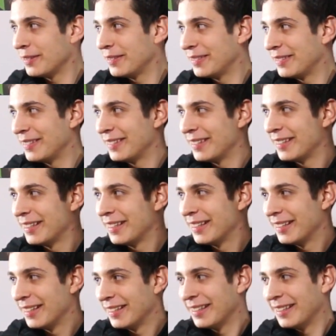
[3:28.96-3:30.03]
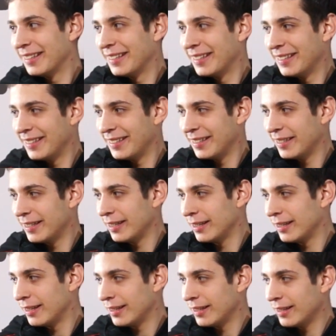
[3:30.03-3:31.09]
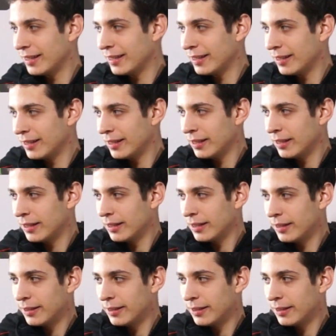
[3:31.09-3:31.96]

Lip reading: The person shown says nothing.